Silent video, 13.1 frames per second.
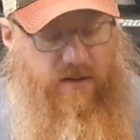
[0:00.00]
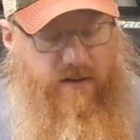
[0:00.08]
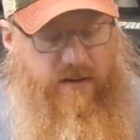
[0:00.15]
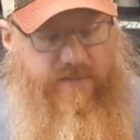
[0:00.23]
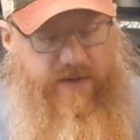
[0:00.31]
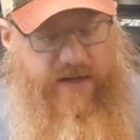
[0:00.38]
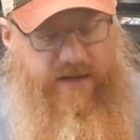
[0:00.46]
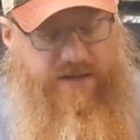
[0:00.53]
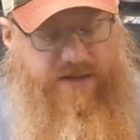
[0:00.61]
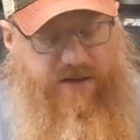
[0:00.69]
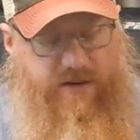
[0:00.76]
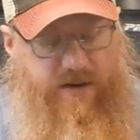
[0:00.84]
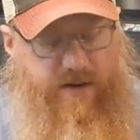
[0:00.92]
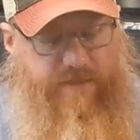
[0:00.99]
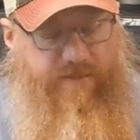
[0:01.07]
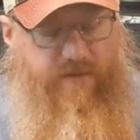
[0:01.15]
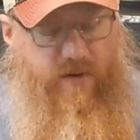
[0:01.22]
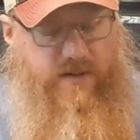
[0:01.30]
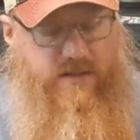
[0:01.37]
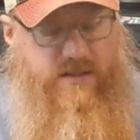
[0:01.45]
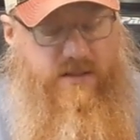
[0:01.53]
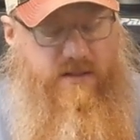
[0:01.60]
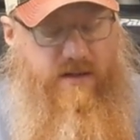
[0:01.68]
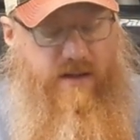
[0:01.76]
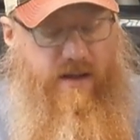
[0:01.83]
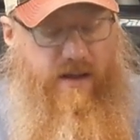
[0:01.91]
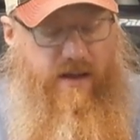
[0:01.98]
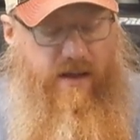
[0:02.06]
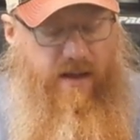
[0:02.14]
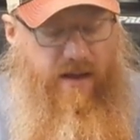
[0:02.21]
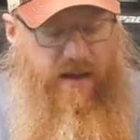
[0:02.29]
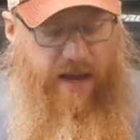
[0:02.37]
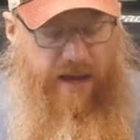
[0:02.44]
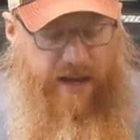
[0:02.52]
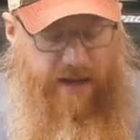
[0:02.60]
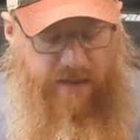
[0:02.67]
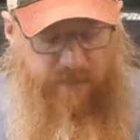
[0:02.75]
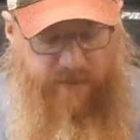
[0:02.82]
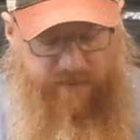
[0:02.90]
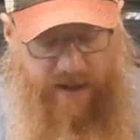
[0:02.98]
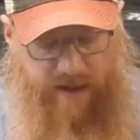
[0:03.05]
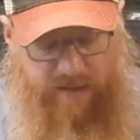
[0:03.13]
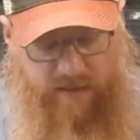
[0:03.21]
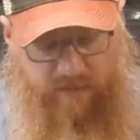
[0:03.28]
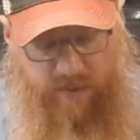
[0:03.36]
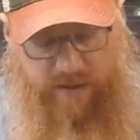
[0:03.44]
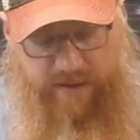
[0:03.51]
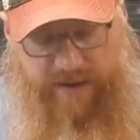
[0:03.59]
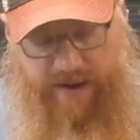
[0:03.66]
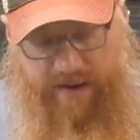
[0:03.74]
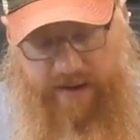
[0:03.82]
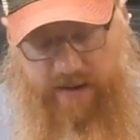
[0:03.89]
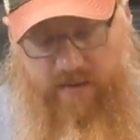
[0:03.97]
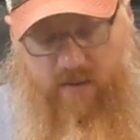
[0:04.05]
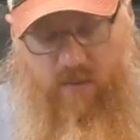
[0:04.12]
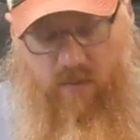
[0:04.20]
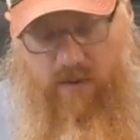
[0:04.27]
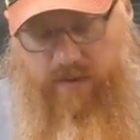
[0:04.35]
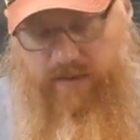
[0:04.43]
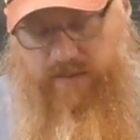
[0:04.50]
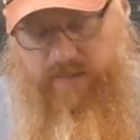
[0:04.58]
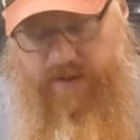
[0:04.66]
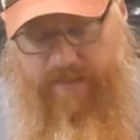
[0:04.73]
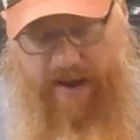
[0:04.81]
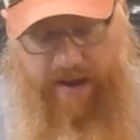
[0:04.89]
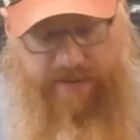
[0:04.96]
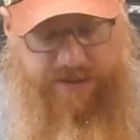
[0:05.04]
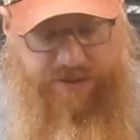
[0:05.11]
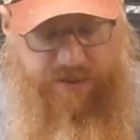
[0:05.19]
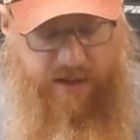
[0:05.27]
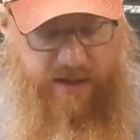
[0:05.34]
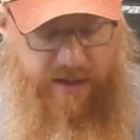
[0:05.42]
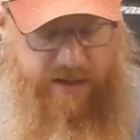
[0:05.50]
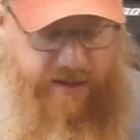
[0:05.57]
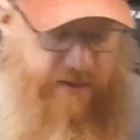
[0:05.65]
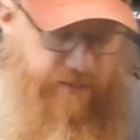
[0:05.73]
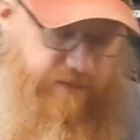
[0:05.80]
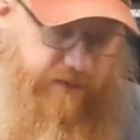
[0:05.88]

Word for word: of the interior up front, and we've got the rear deck on with the battery tray. We've